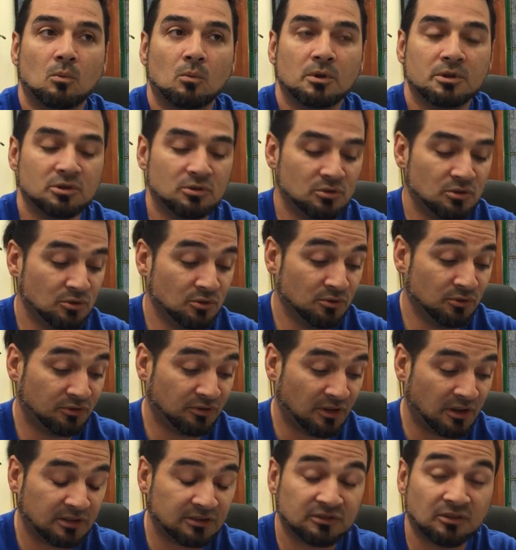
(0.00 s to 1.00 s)
when you
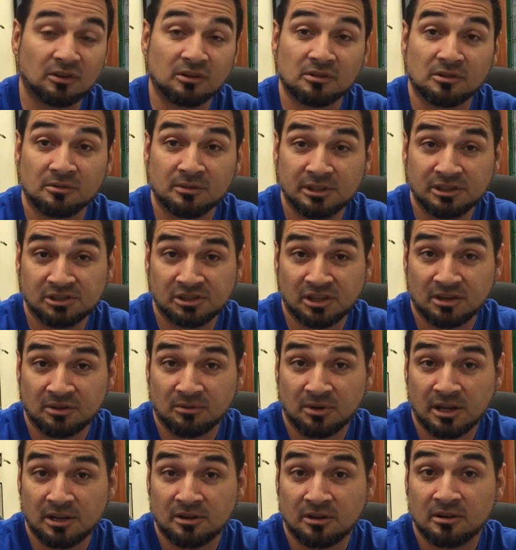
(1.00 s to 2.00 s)
use a salt chlorine
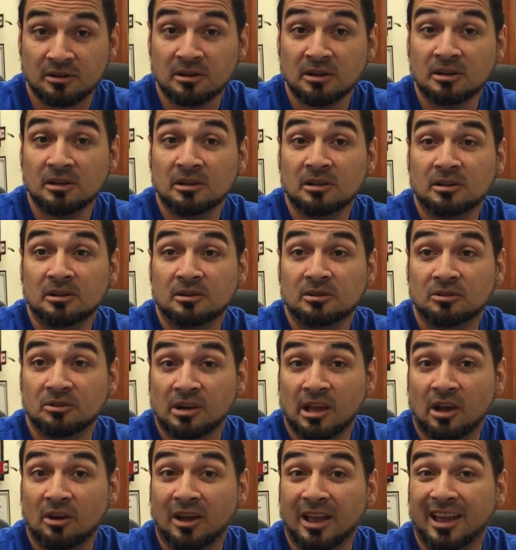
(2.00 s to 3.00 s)
generator, you're
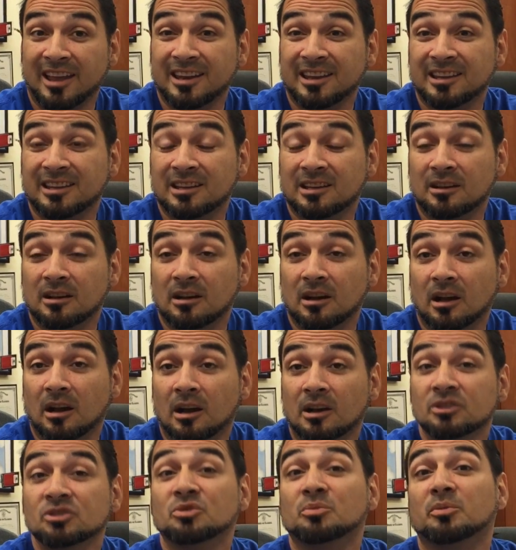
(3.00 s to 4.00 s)
now adding
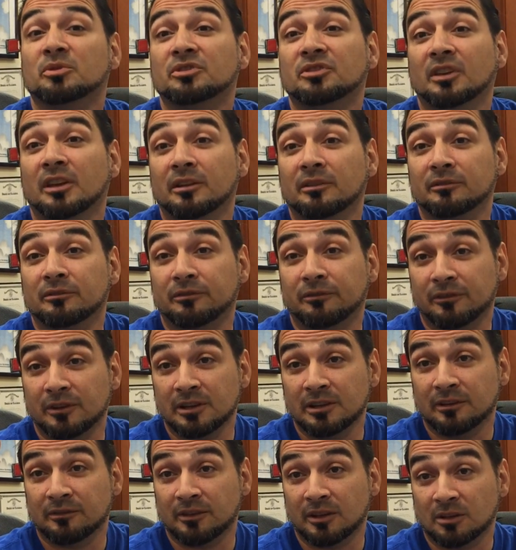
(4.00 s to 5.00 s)
100%
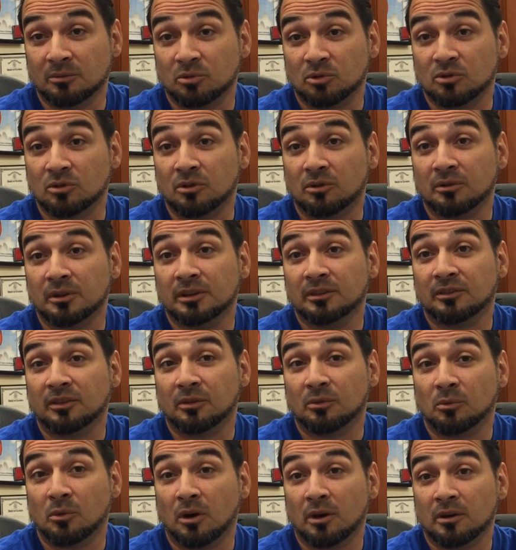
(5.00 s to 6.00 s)
free available chlorine
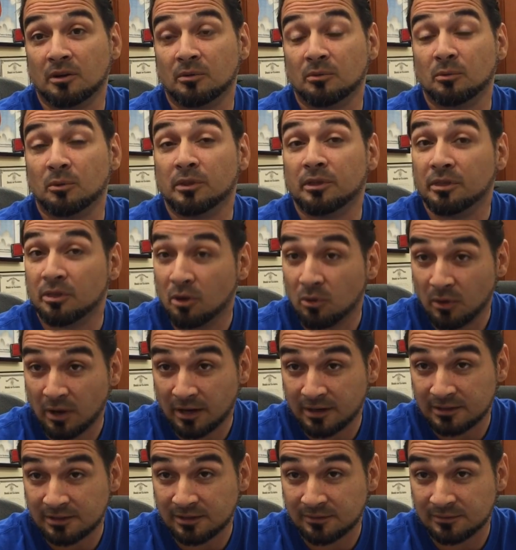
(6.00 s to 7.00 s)
to the water with no
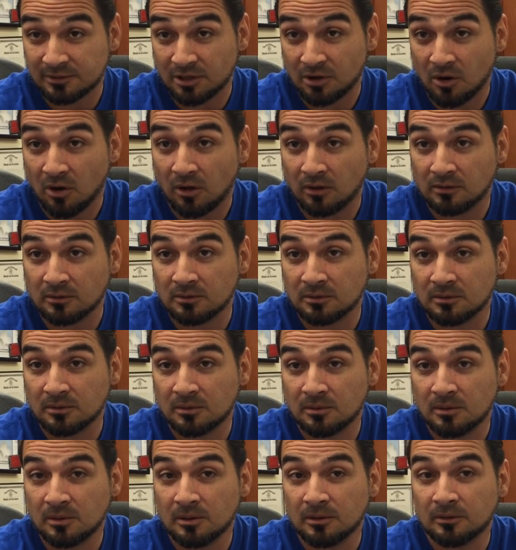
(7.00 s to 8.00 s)
additives at all.
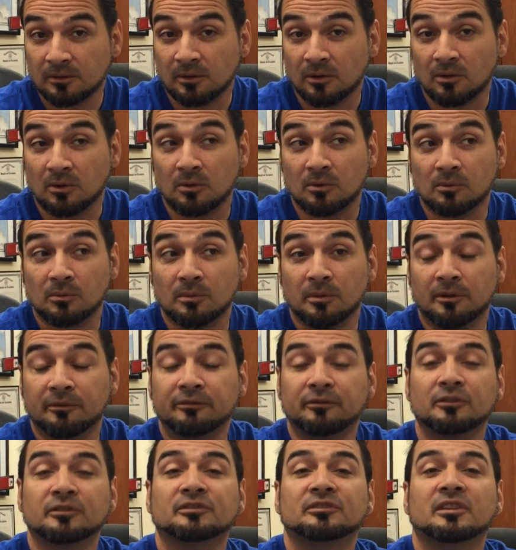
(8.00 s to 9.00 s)
So the
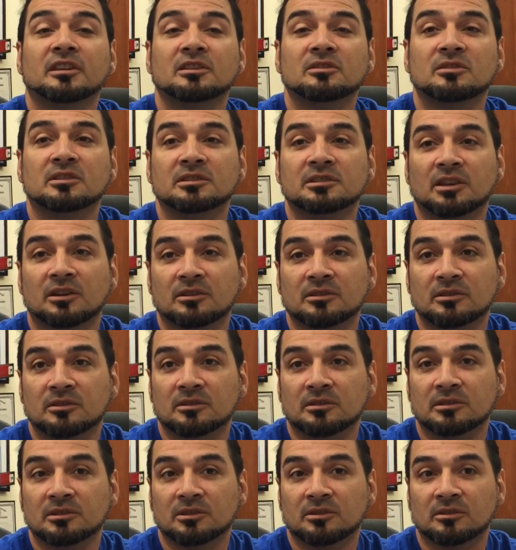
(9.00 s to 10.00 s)
first thing you can tell
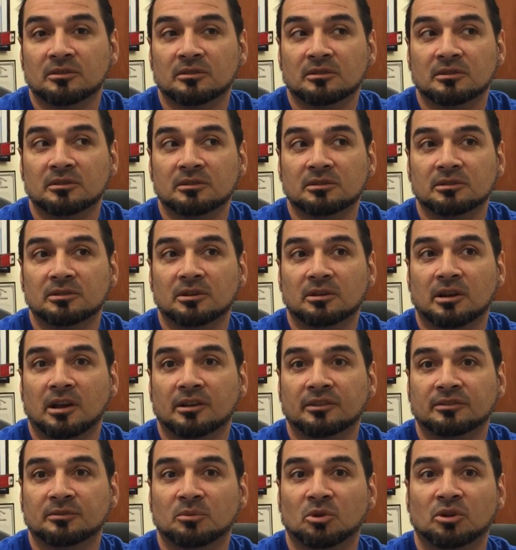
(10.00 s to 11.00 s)
your
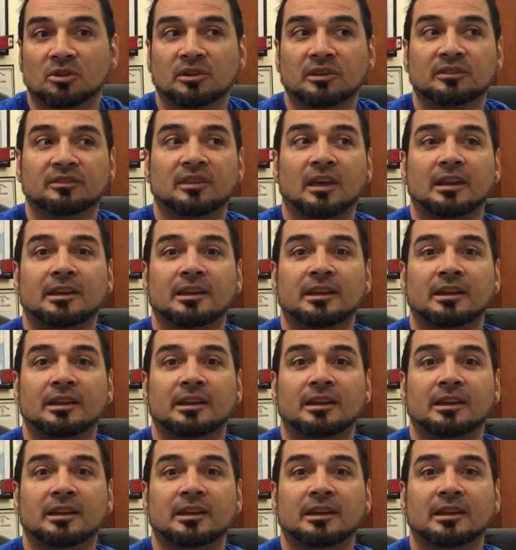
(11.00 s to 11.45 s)
customer is